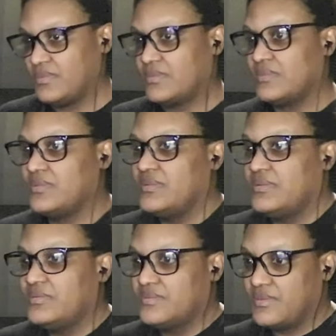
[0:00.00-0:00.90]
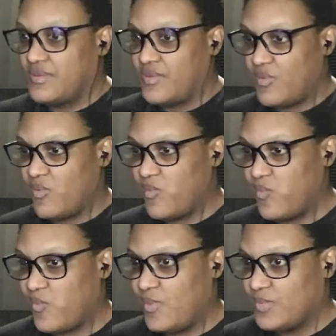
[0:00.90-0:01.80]

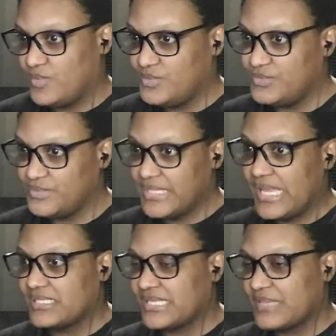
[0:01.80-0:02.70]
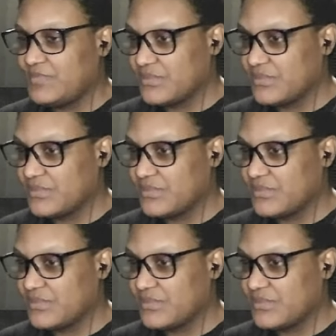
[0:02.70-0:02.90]
Ooh, yes, give me some